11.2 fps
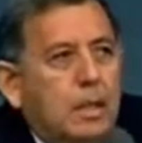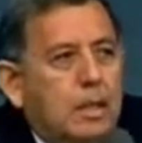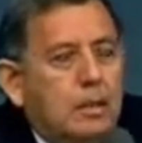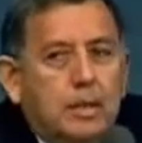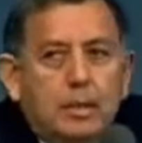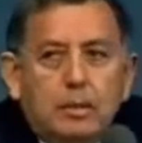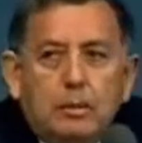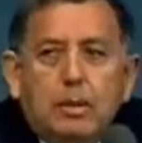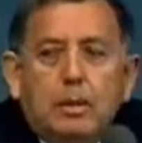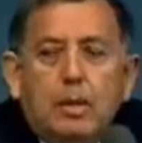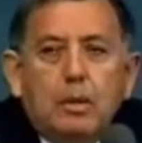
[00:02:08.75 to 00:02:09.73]
They went
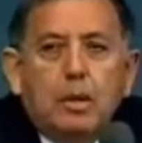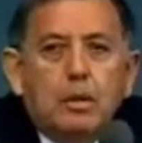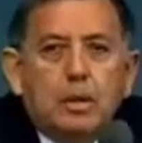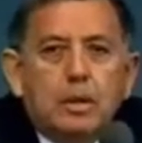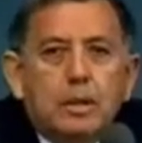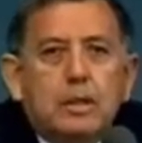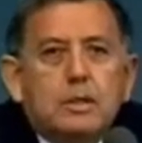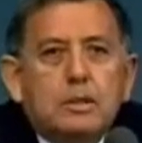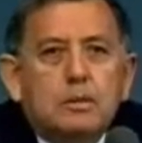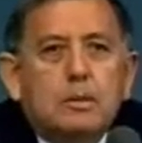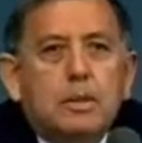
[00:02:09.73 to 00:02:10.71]
into a no-go
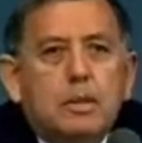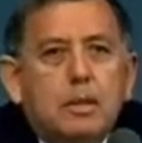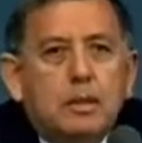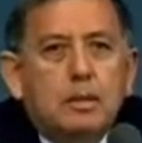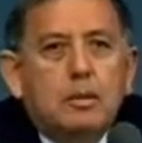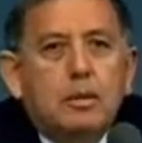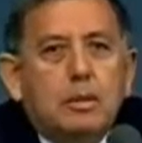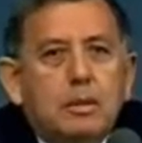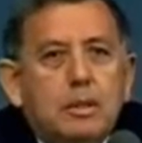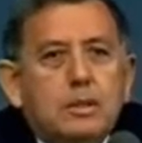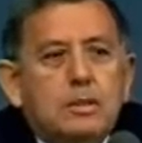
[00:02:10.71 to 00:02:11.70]
condition, what we call a no-go
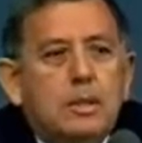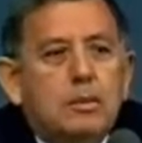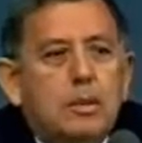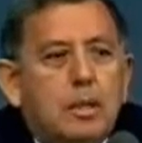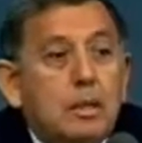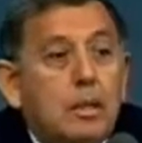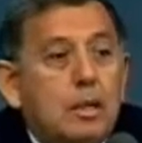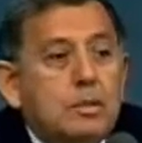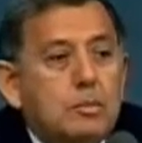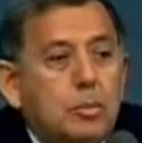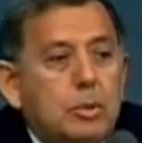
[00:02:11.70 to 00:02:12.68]
condition. They were
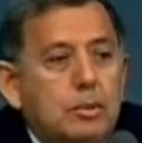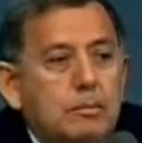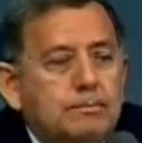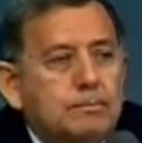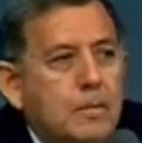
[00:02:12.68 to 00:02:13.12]
unlaunchable.